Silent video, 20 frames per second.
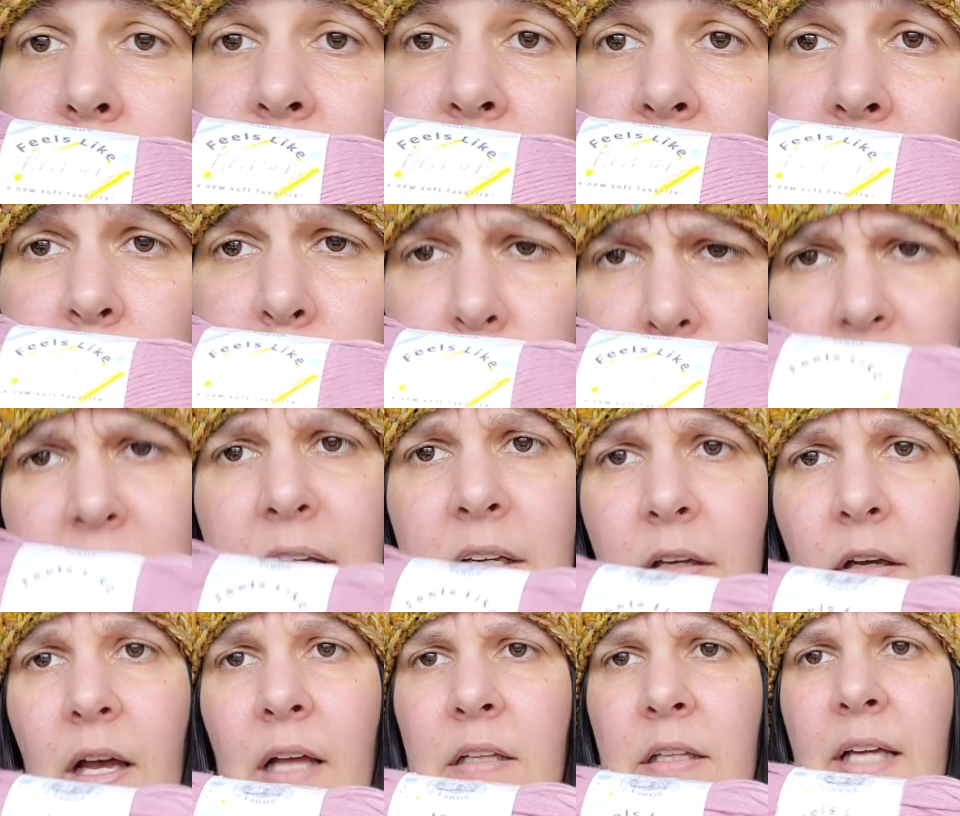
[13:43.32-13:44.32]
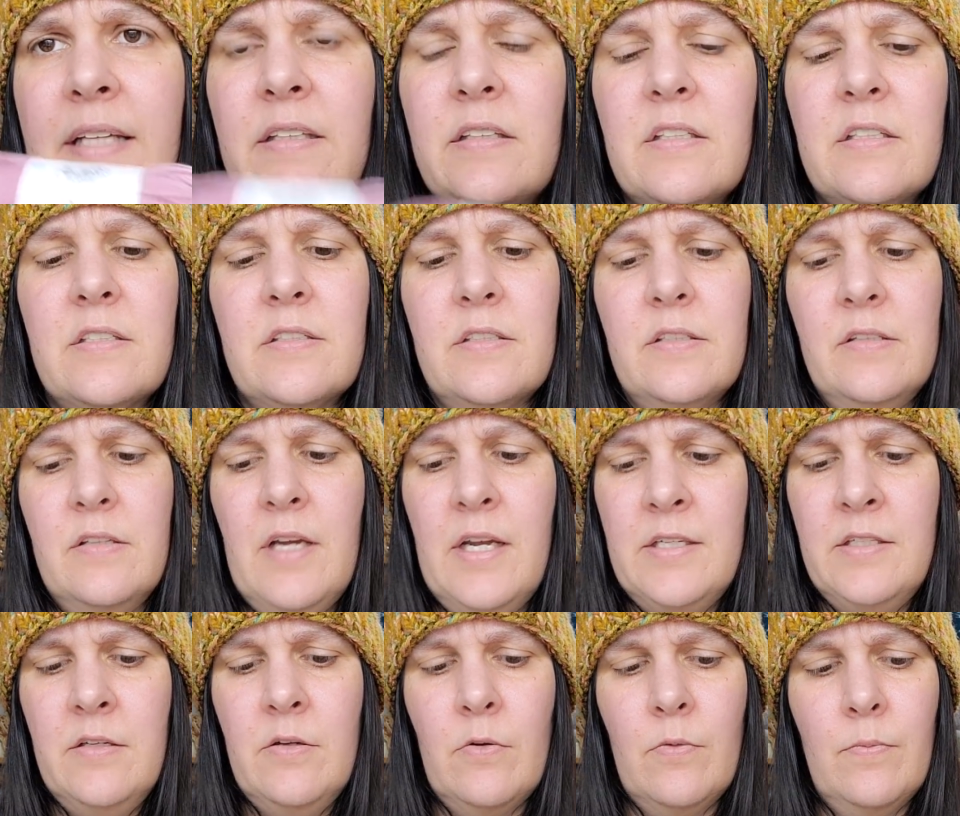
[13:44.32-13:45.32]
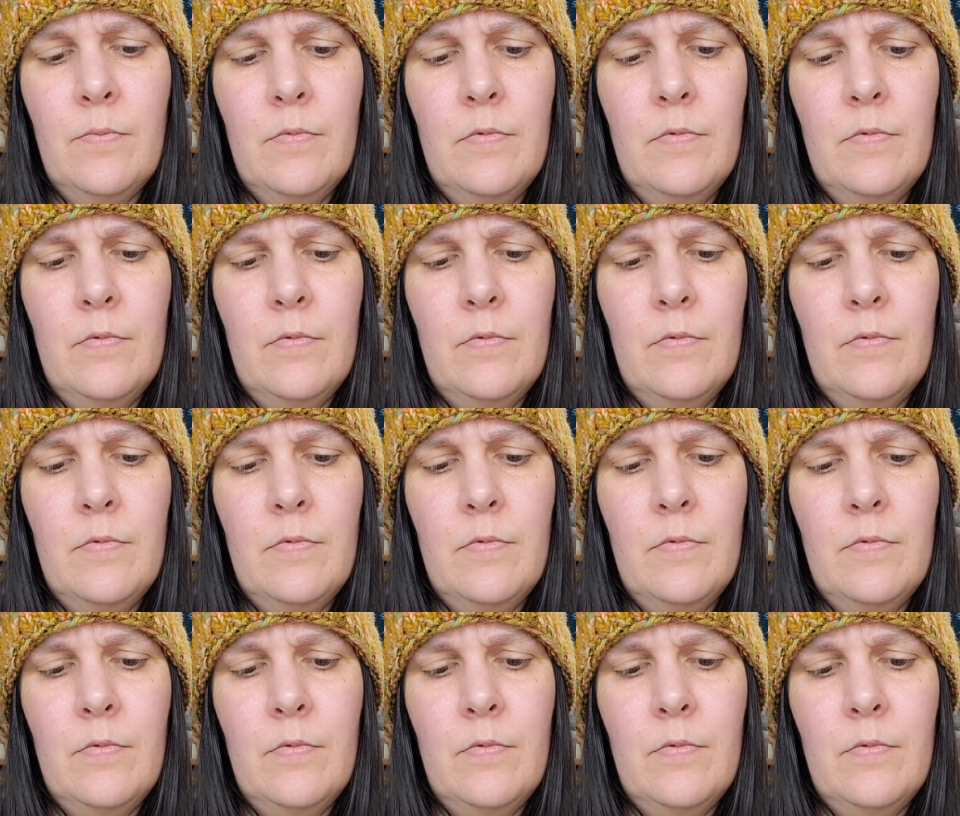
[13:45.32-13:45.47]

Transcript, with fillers: Very pretty. I like this. I do.